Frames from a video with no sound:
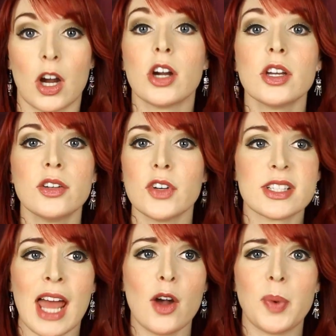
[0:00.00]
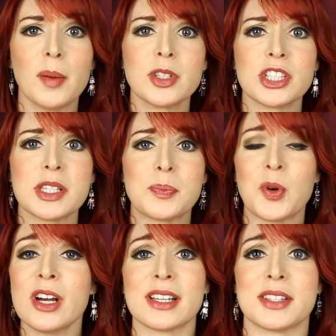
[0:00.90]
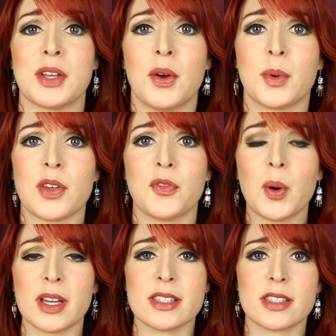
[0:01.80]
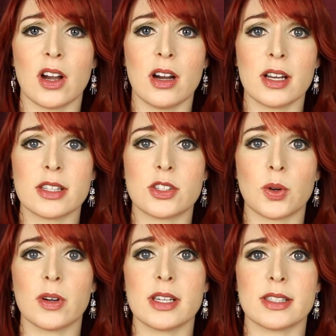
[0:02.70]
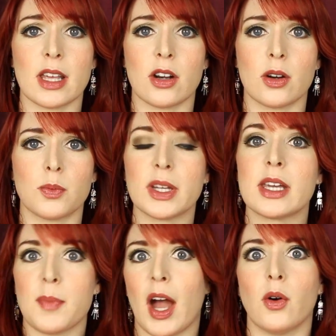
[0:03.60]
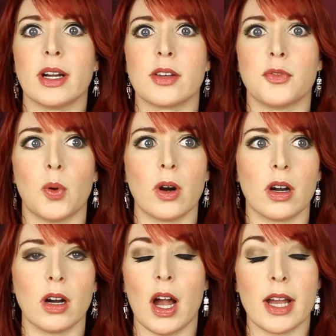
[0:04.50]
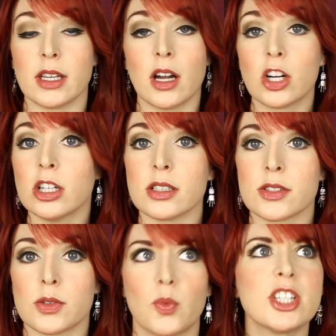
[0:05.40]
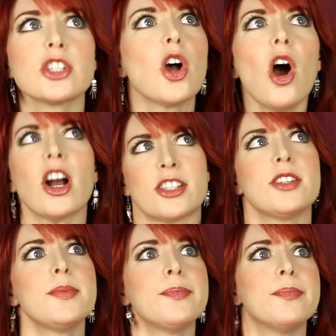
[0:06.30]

Her Universe now publishes books with a focus on stories that are really empowering for young girls, which is awesome.